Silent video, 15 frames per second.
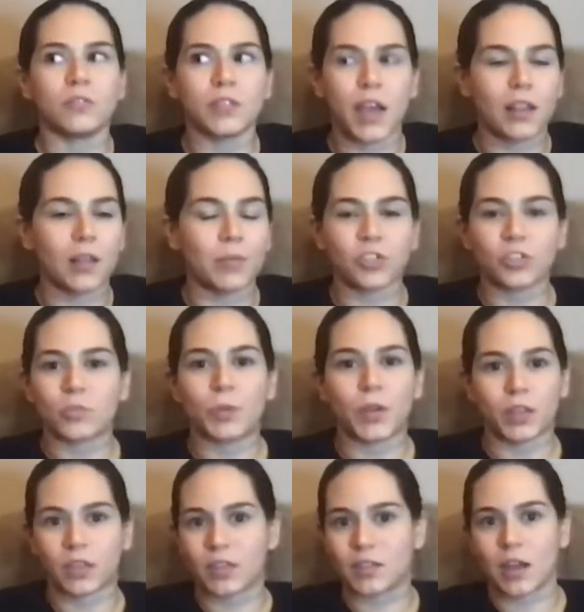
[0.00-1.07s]
yeah, let me just
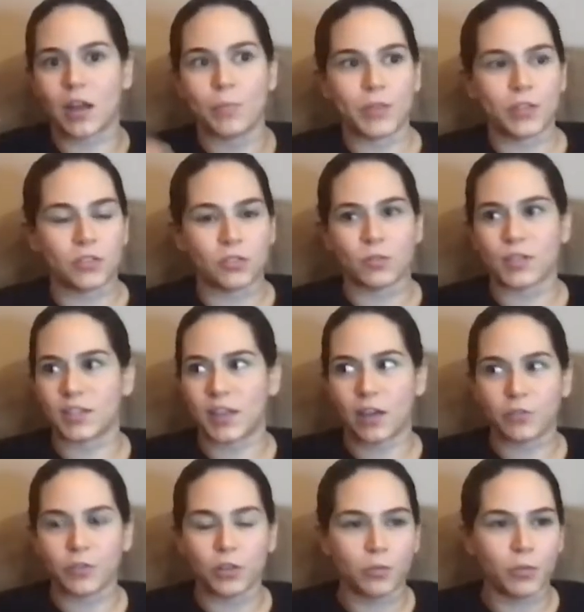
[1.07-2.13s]
pick these up and do a
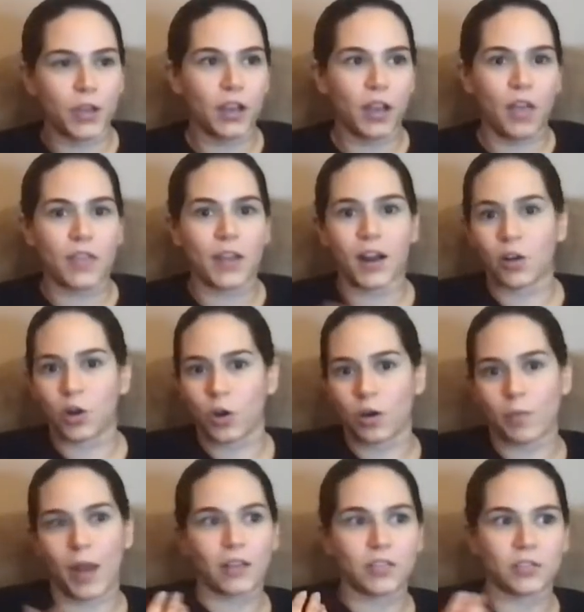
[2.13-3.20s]
set real quick. And then I'll go
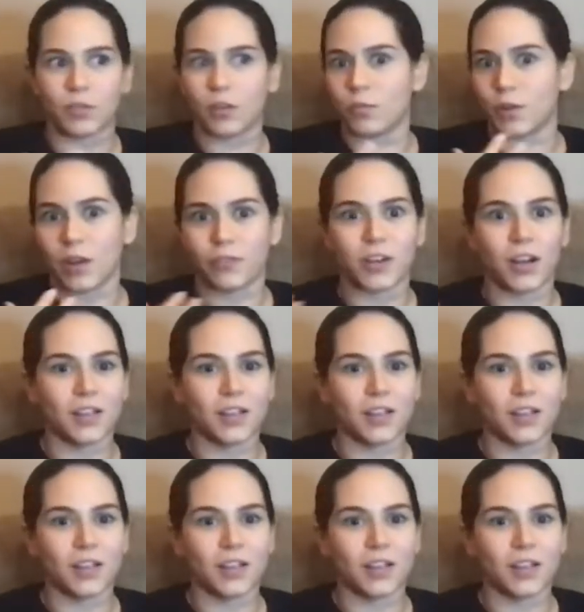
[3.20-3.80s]
about doing whatever